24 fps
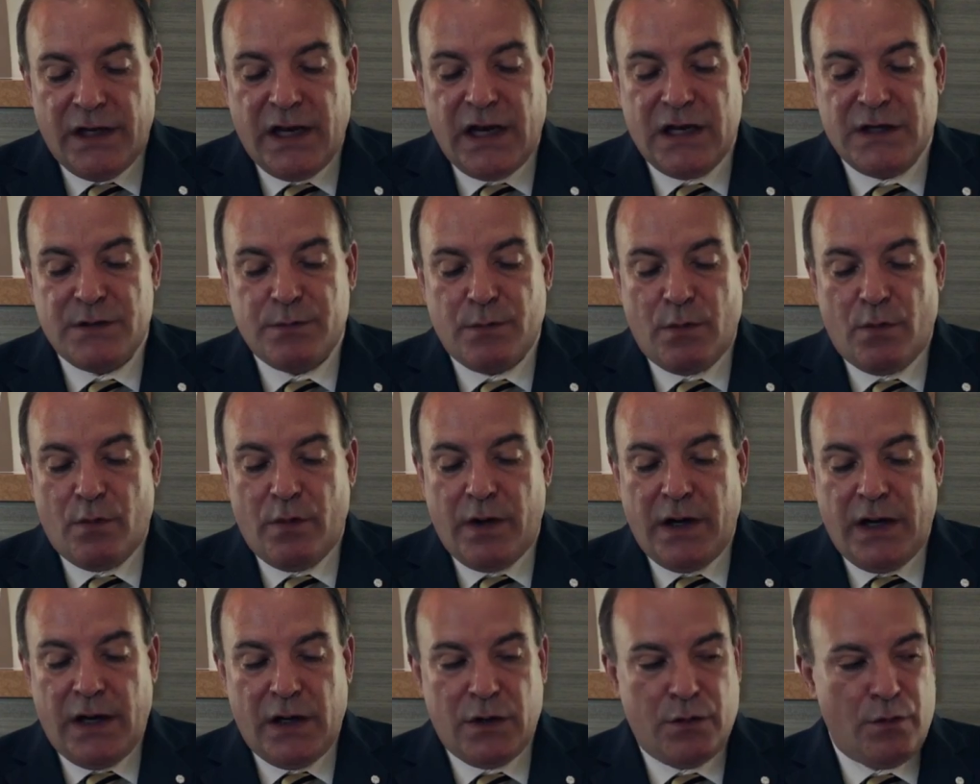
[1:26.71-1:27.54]
engagement
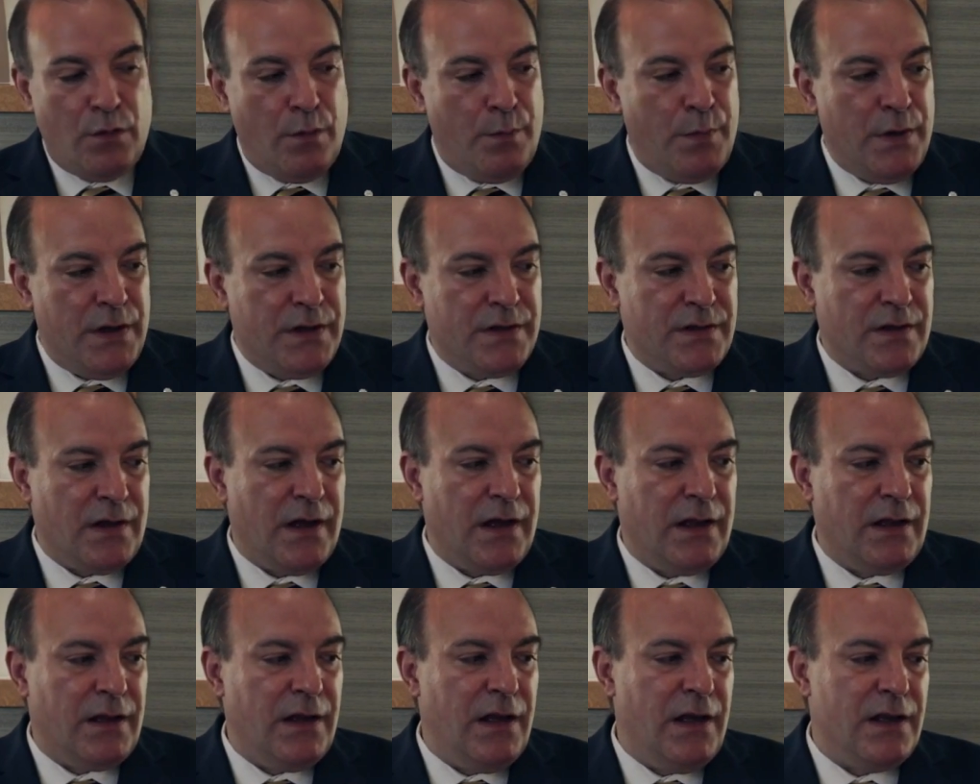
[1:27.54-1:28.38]
ring into a piece
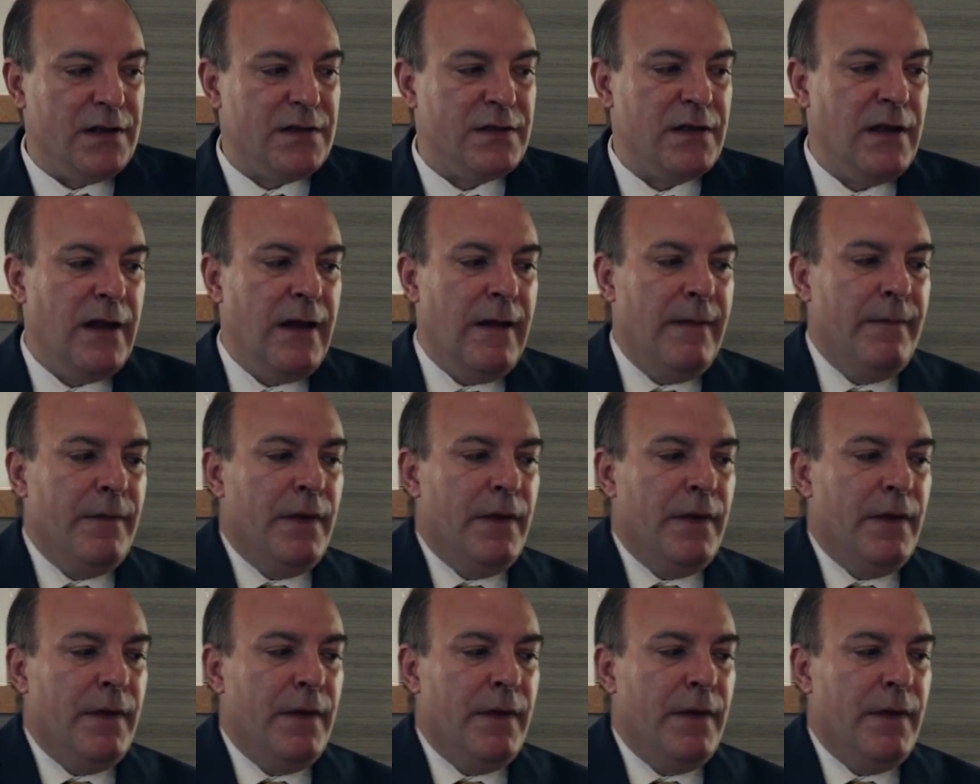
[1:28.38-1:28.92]
like this.